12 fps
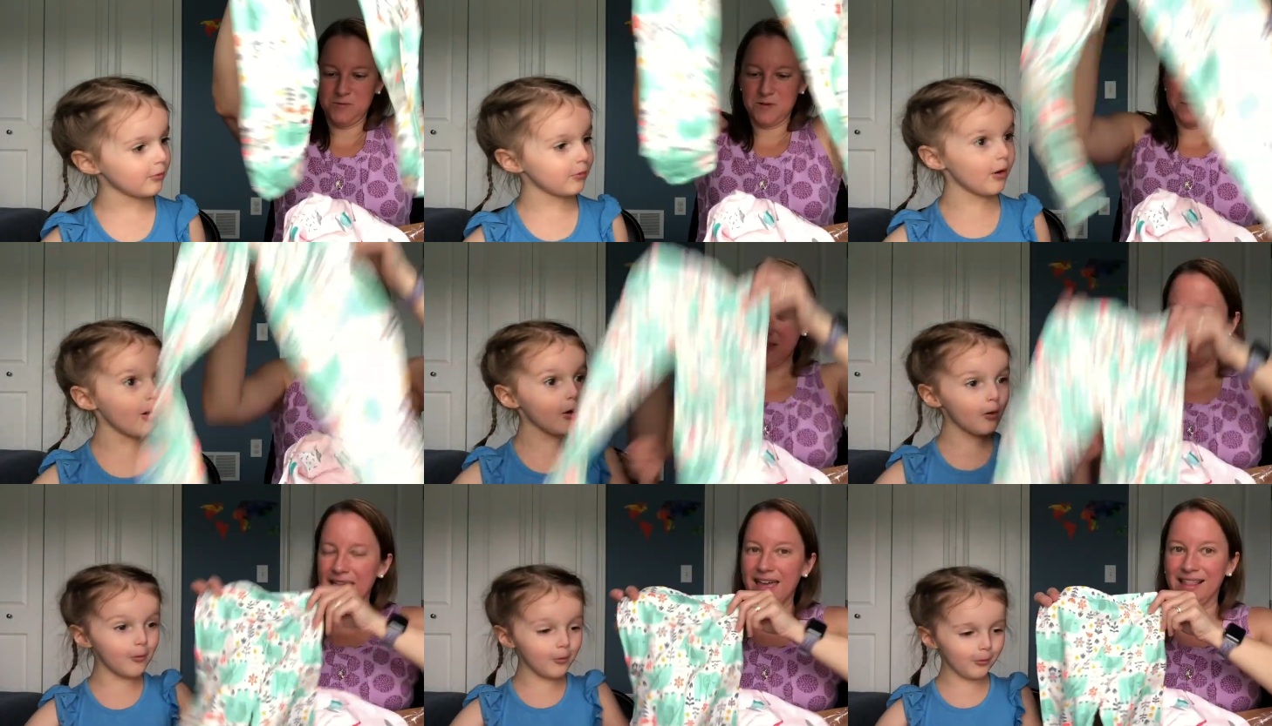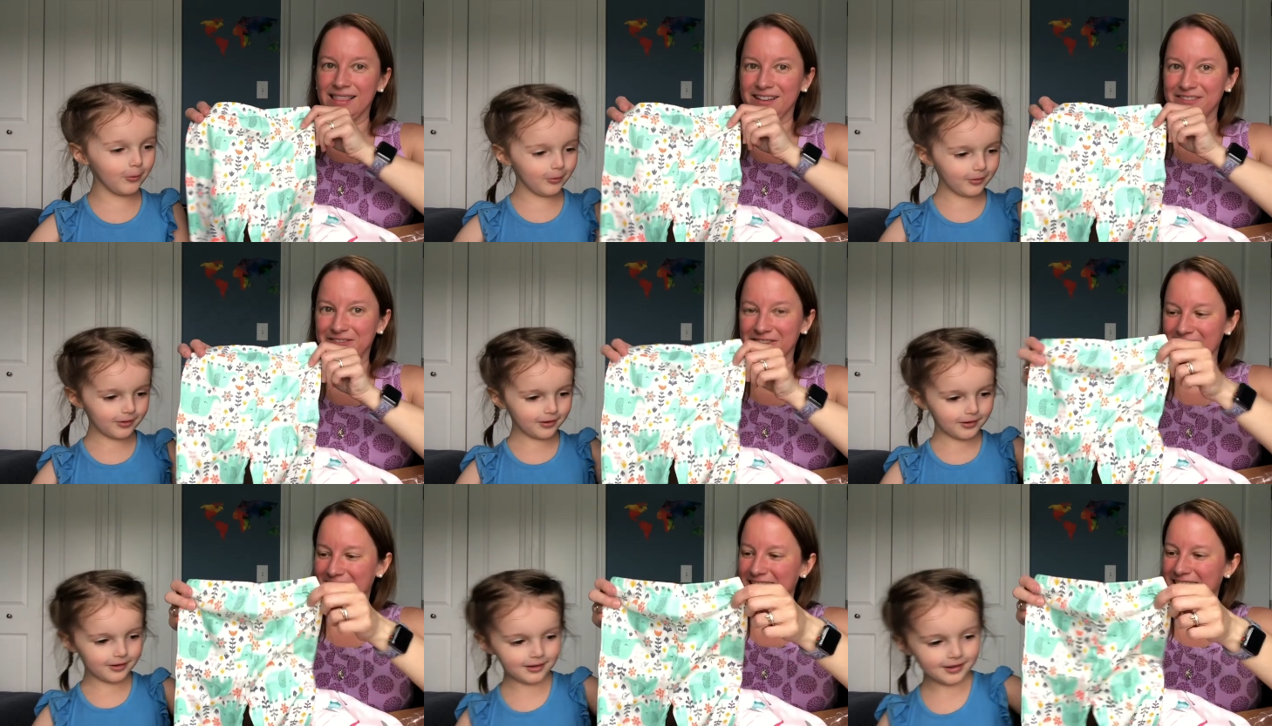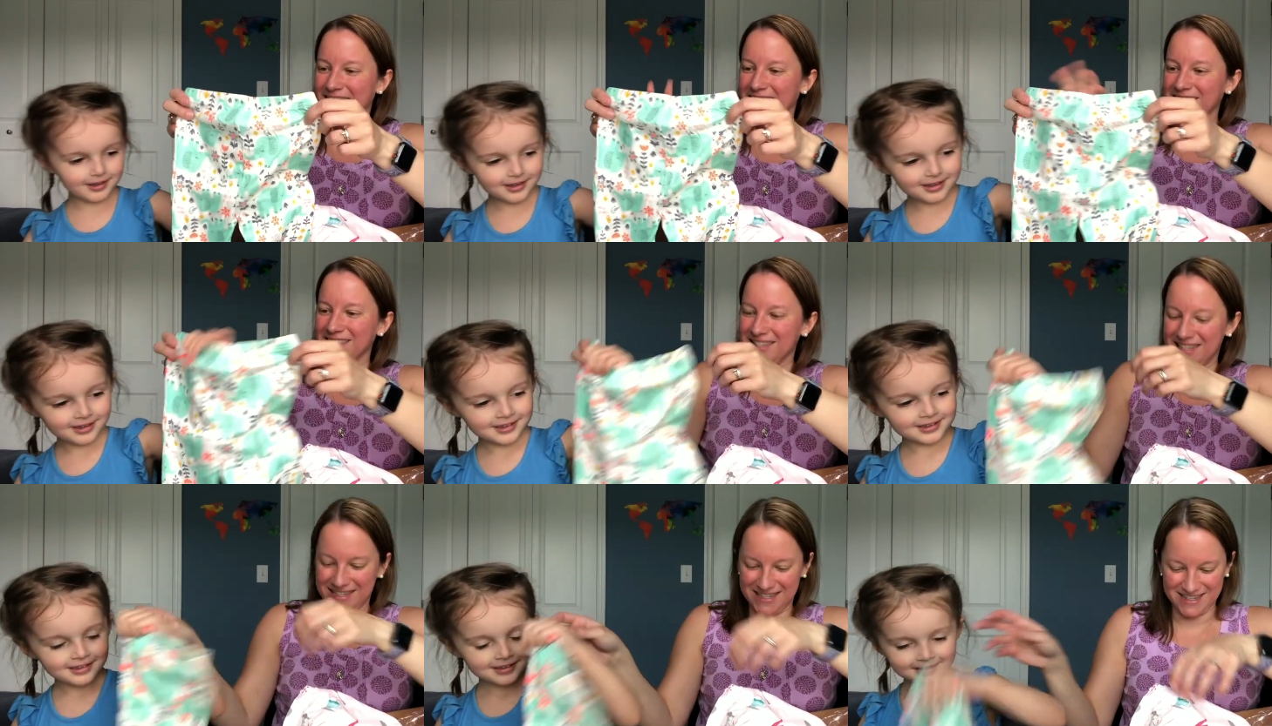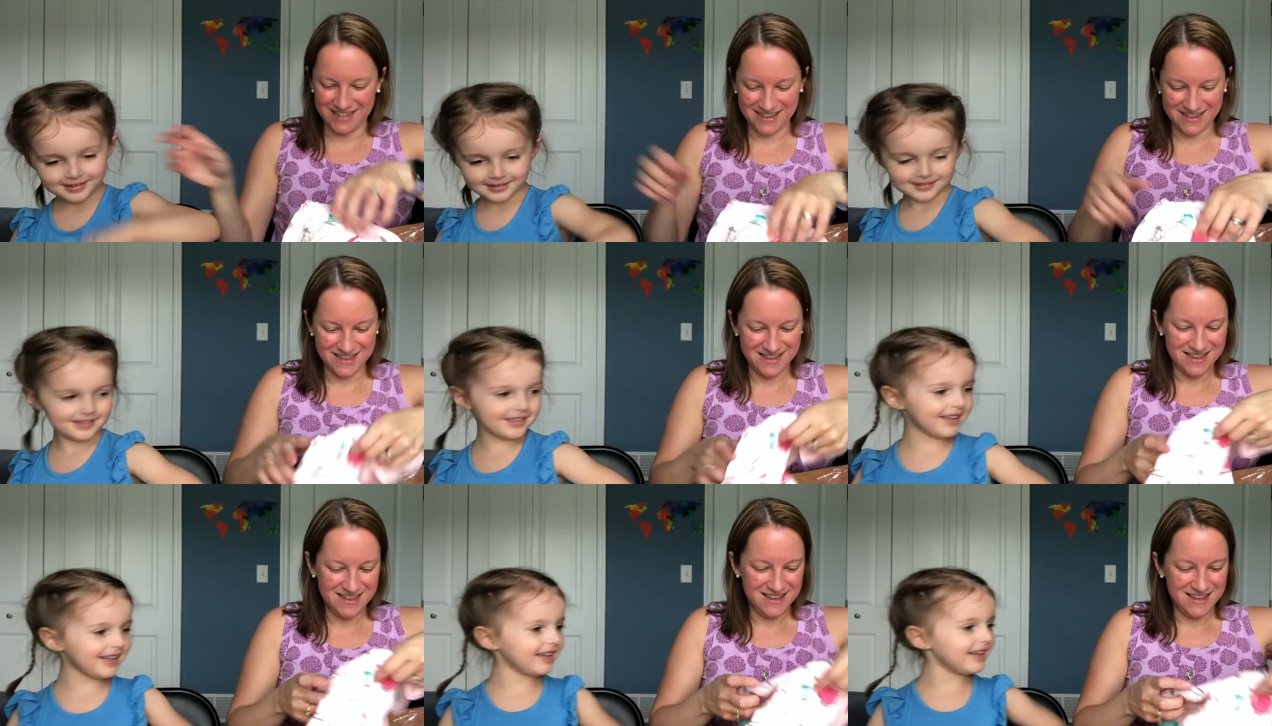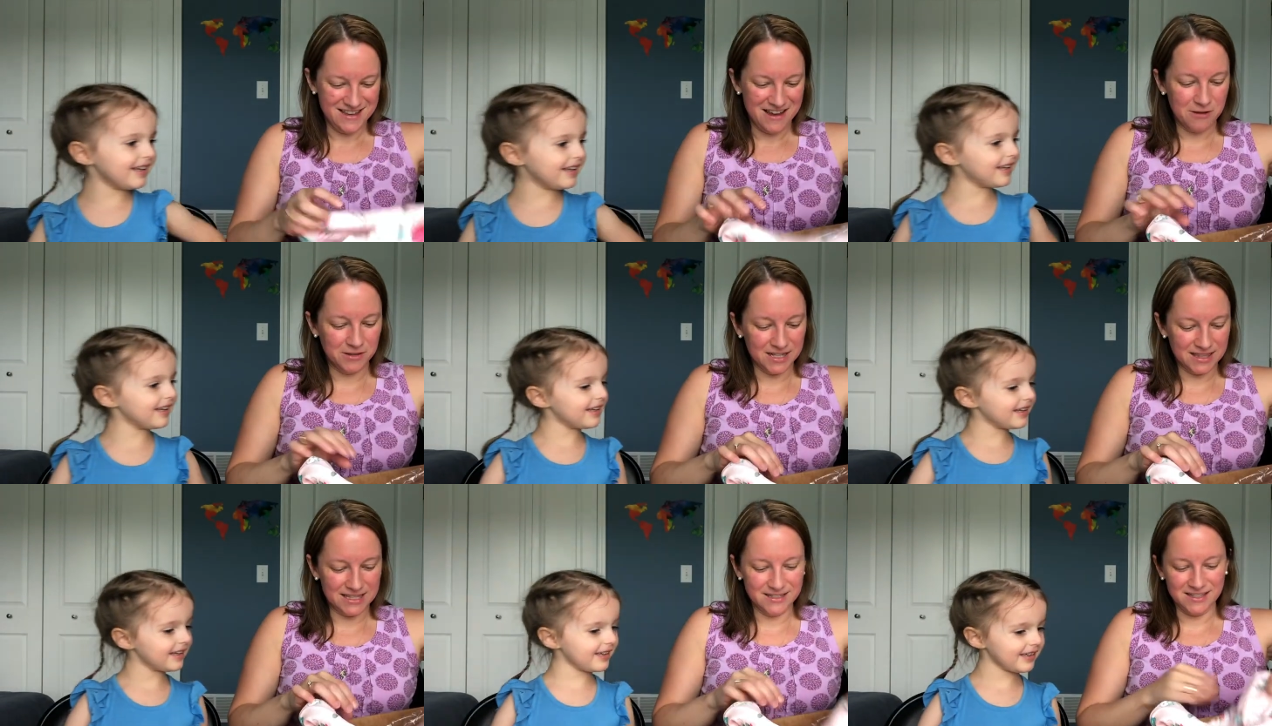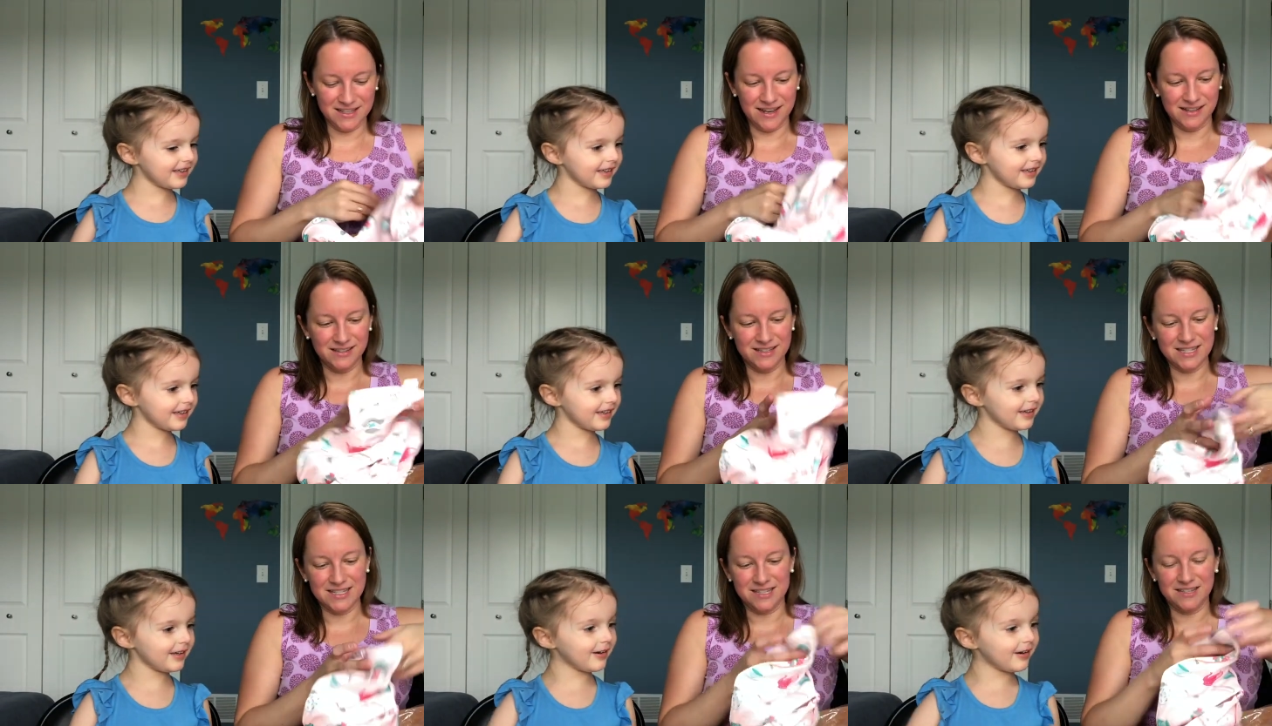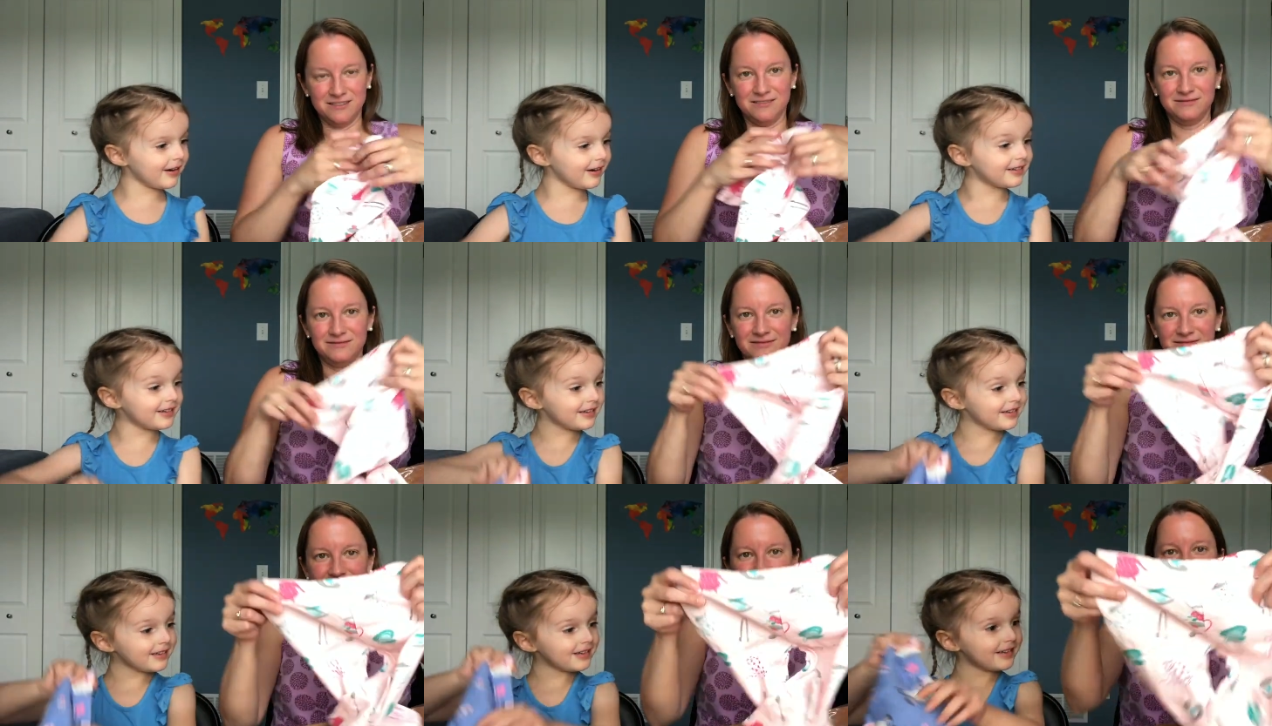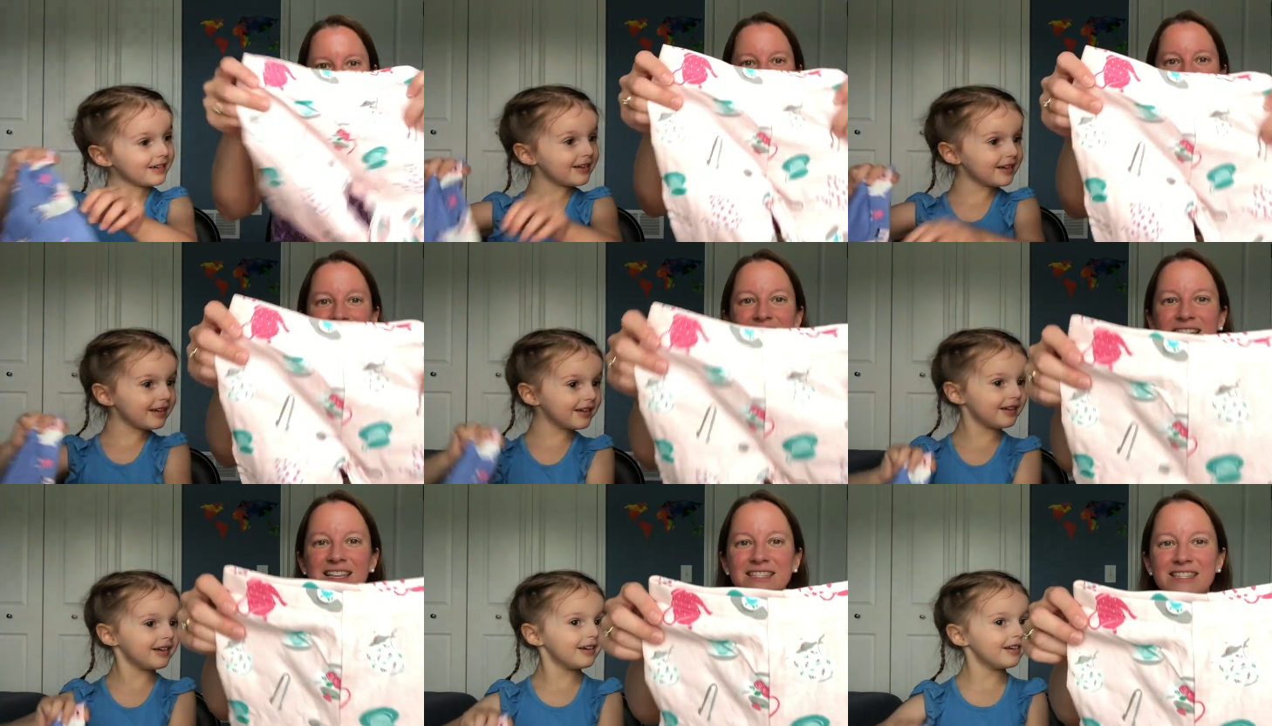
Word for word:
Speaker 1: one with elephants. Oh, look at these, Kyla, this is cute. This has